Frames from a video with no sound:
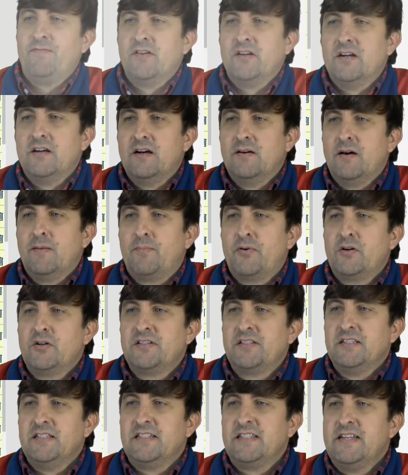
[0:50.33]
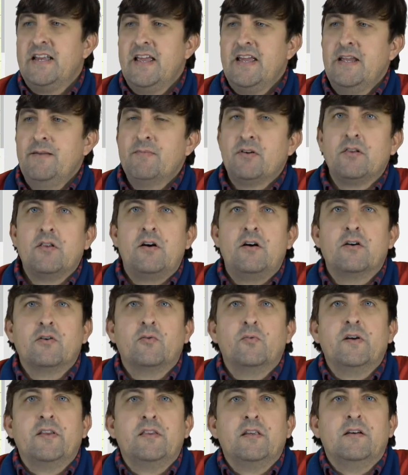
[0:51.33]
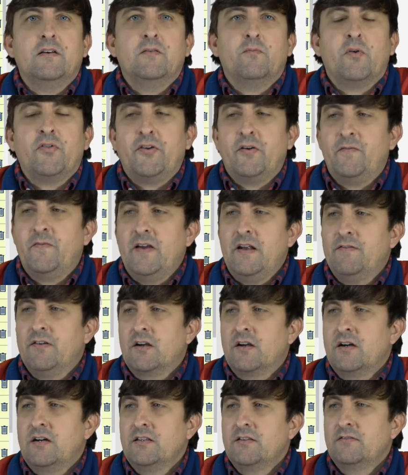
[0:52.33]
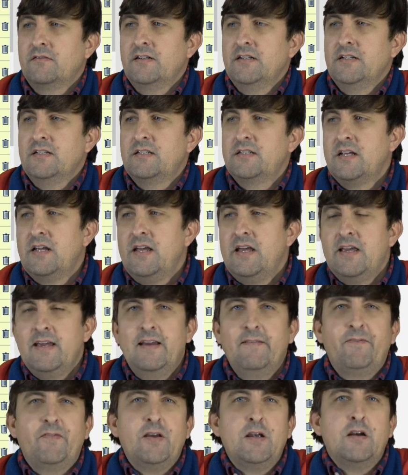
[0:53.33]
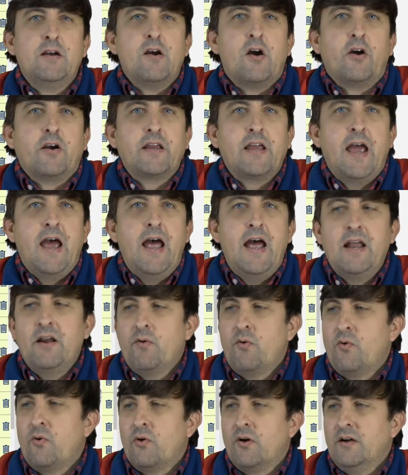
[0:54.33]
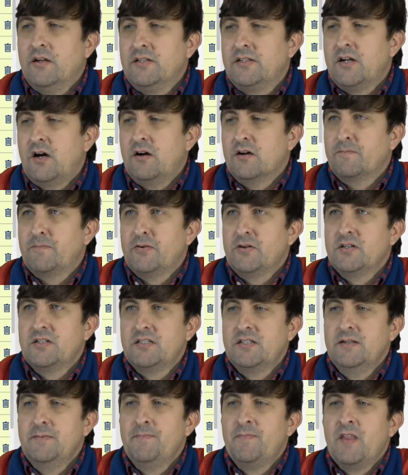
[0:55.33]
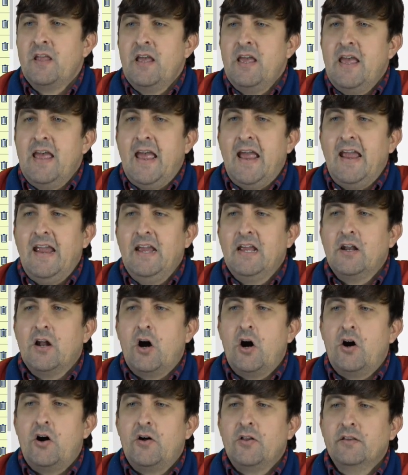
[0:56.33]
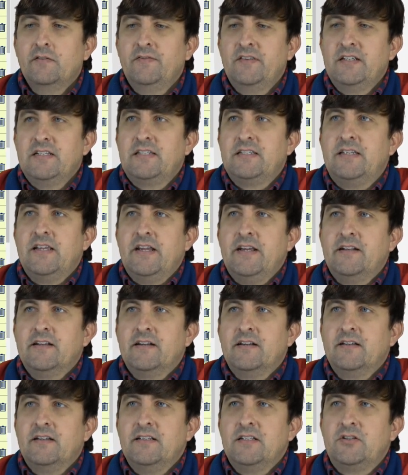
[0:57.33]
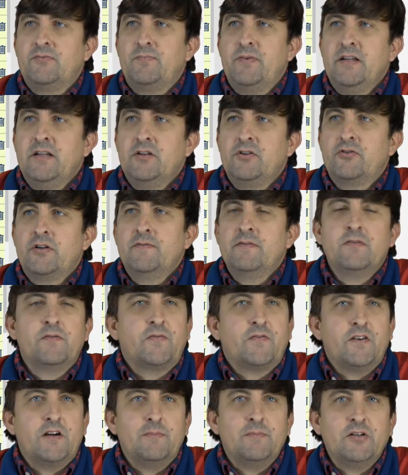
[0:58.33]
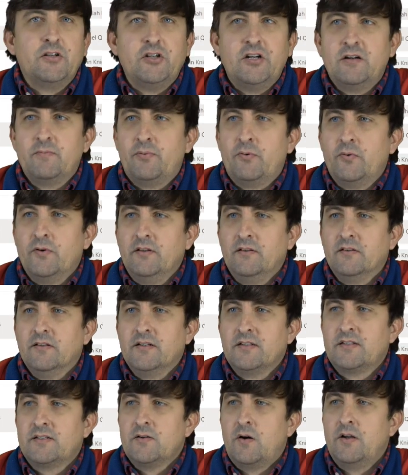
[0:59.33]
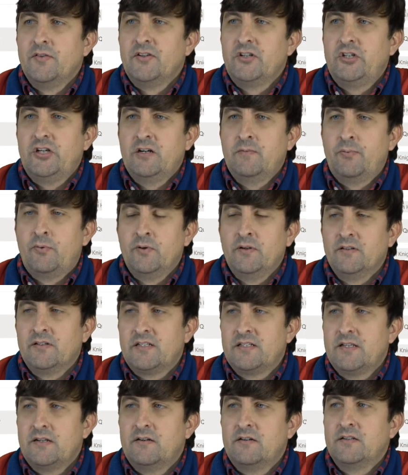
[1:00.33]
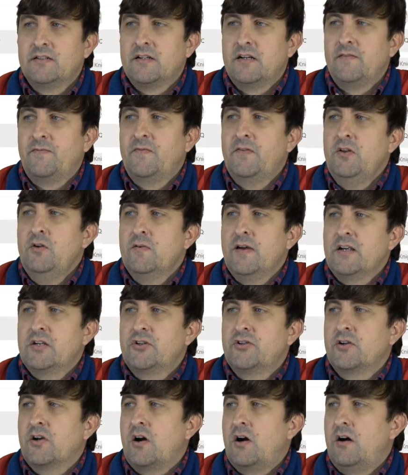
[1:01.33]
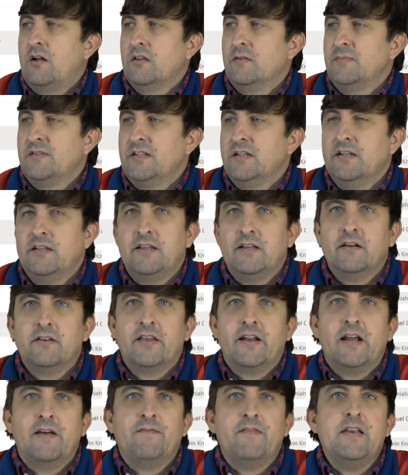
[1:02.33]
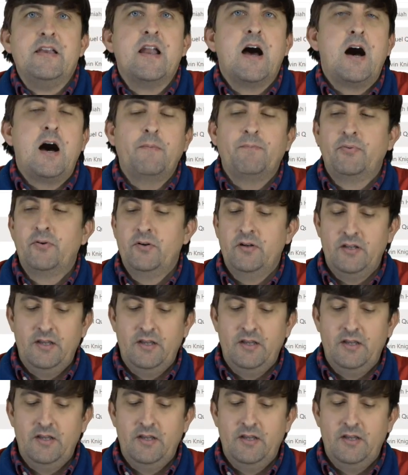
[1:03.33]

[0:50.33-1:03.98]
a person's name along with what their favorite color is, if they are a cat or a dog person. And all of this data is being driven from a SharePoint list. So on the SharePoint list, there's a few extra columns in here that I have not put